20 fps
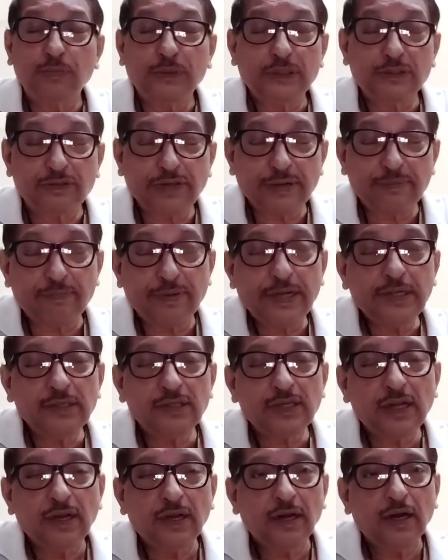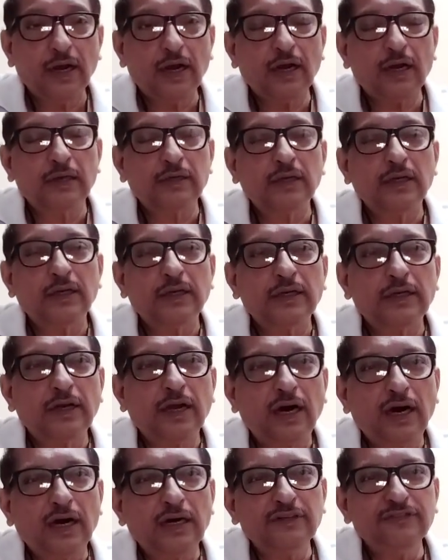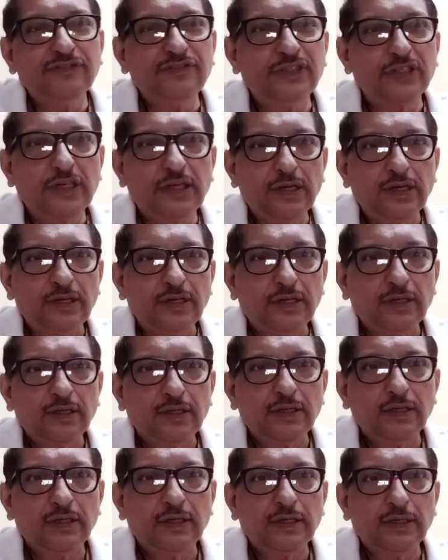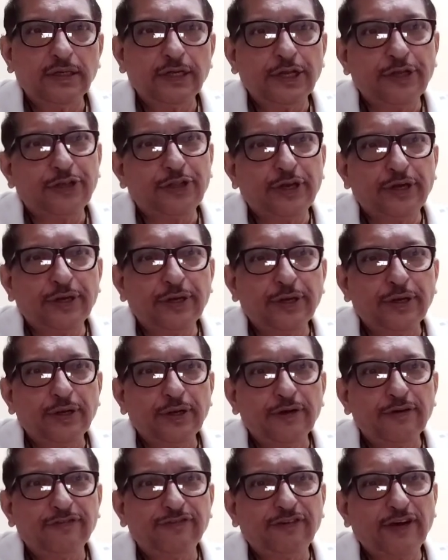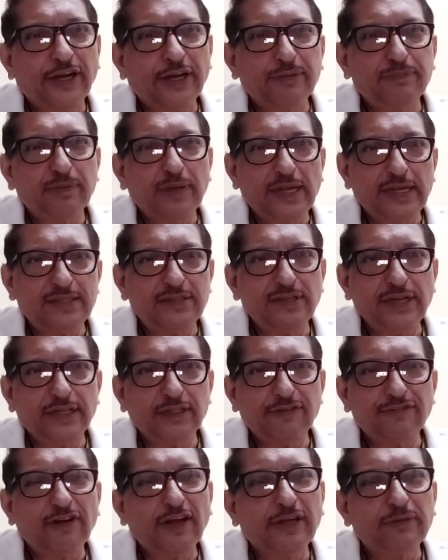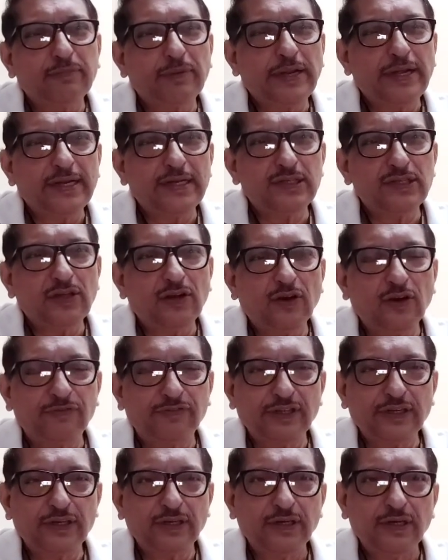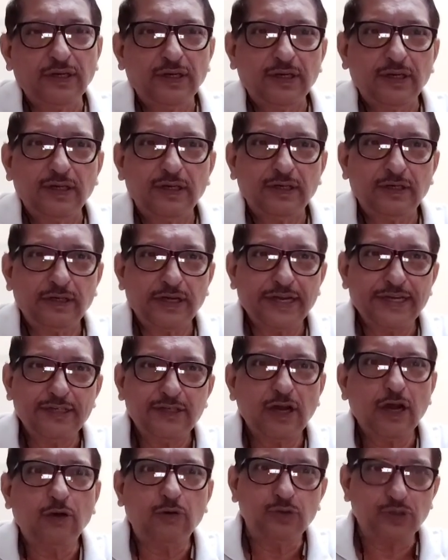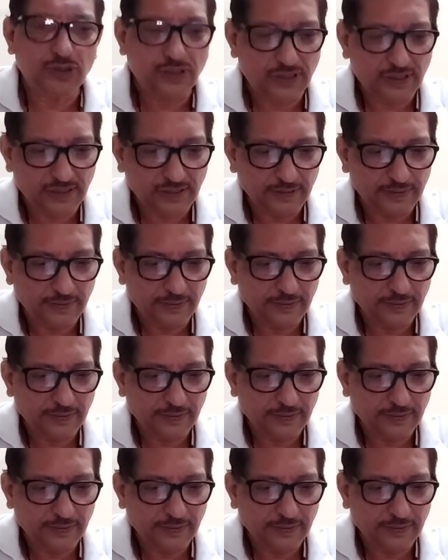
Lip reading: Redbreast are carved in the fireplace, near the fireplace of the great house.